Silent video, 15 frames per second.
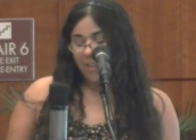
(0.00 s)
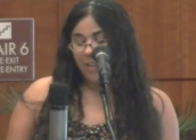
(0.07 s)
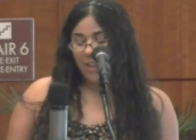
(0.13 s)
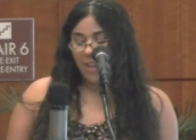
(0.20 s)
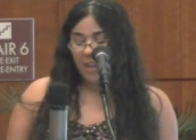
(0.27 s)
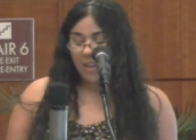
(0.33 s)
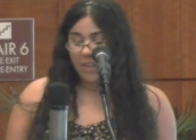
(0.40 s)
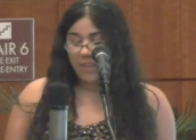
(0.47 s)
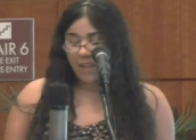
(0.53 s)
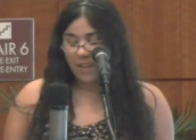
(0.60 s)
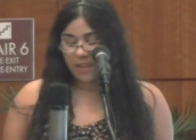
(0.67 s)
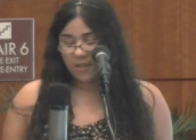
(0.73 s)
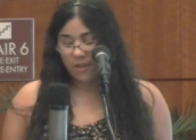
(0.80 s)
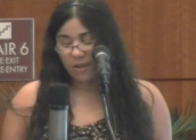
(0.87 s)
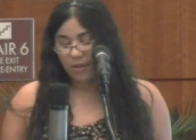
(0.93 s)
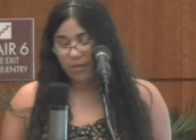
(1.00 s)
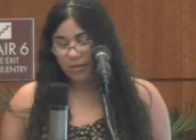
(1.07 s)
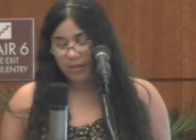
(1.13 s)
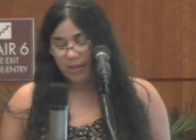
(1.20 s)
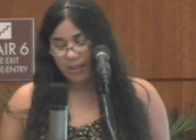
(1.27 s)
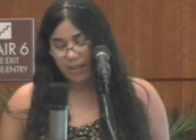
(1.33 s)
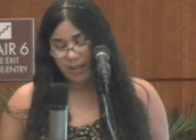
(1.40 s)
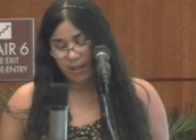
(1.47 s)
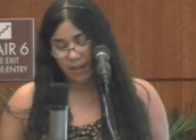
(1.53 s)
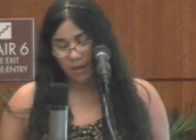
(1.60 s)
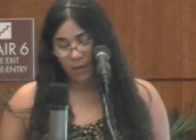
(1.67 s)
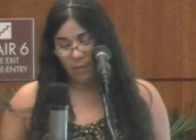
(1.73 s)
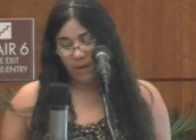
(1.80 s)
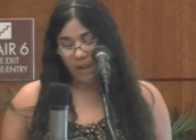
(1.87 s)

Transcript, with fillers: And in that eternal seizing, when